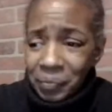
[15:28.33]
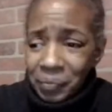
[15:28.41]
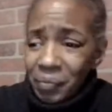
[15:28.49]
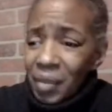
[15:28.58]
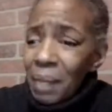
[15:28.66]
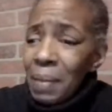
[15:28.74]

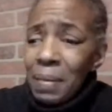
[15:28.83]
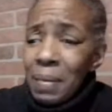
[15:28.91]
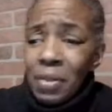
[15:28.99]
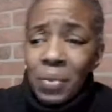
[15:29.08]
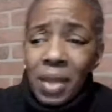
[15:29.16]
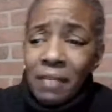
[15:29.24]
my mother
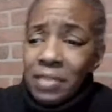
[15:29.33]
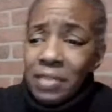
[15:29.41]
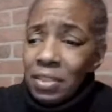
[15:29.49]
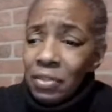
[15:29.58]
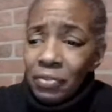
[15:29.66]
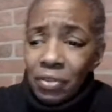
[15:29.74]
would have
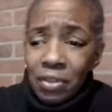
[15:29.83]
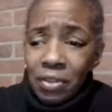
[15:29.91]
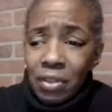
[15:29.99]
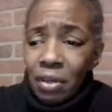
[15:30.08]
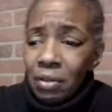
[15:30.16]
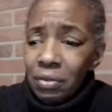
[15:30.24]
dinner for
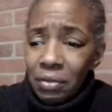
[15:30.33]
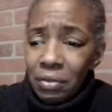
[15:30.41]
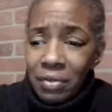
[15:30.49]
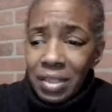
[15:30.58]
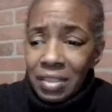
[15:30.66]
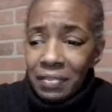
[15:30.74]
the
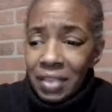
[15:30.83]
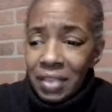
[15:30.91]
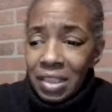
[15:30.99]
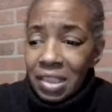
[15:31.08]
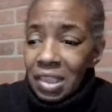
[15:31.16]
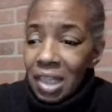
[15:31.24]
rest of
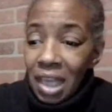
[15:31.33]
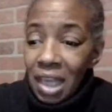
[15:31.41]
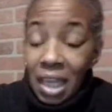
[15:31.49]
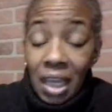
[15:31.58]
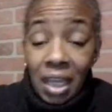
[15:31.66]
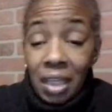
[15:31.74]
us,
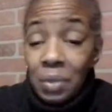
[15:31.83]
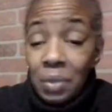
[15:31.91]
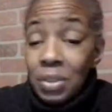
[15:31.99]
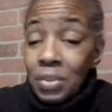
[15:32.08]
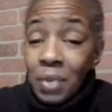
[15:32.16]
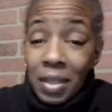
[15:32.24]
and he would just
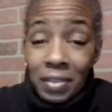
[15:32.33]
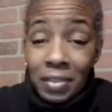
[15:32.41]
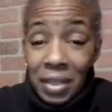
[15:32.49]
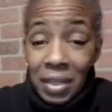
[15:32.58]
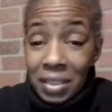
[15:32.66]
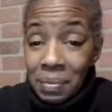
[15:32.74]
want his
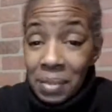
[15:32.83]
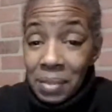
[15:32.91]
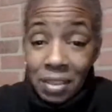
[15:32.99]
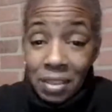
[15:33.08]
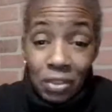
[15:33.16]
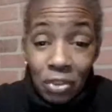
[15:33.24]
Franks and beans,
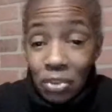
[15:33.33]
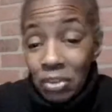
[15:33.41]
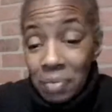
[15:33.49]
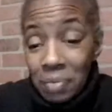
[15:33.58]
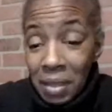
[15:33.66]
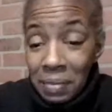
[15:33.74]
and so she'd
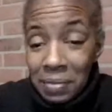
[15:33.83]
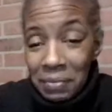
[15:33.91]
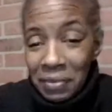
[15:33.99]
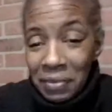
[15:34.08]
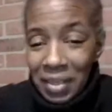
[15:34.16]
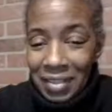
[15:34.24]
make him some
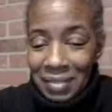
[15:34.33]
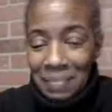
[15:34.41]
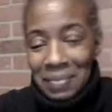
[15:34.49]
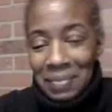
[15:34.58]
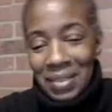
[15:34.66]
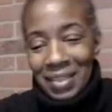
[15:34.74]
Franks and
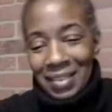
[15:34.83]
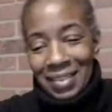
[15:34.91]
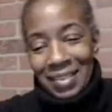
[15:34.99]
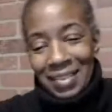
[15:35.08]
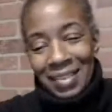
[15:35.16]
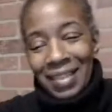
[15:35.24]
beans,
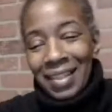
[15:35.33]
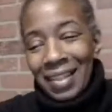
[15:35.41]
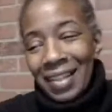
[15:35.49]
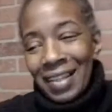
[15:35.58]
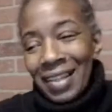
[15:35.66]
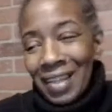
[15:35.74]

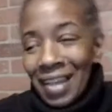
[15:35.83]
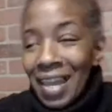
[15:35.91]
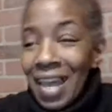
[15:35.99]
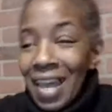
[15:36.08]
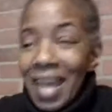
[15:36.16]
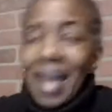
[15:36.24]

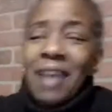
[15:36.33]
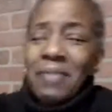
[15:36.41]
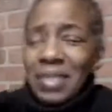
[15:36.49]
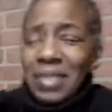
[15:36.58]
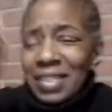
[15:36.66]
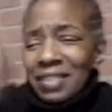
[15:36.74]
and we
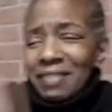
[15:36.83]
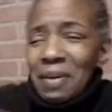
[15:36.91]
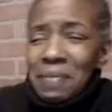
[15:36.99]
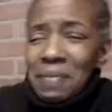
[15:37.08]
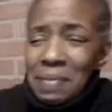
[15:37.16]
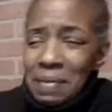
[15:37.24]
sit around. Me
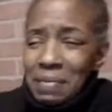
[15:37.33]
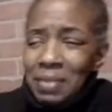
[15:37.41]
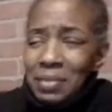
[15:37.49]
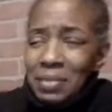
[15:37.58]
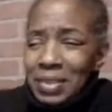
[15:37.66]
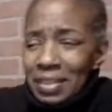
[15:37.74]
and my brother
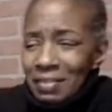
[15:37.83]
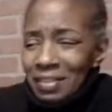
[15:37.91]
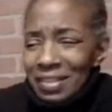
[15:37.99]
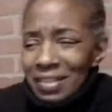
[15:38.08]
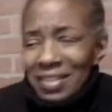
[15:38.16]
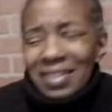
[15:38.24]
would sit around
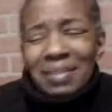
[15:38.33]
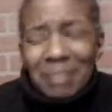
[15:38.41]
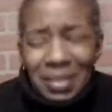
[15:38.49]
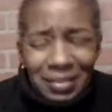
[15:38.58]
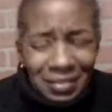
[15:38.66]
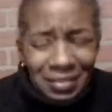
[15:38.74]
looking at him like,
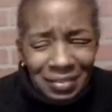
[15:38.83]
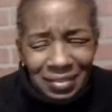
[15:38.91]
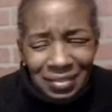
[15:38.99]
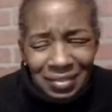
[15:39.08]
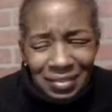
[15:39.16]
oh.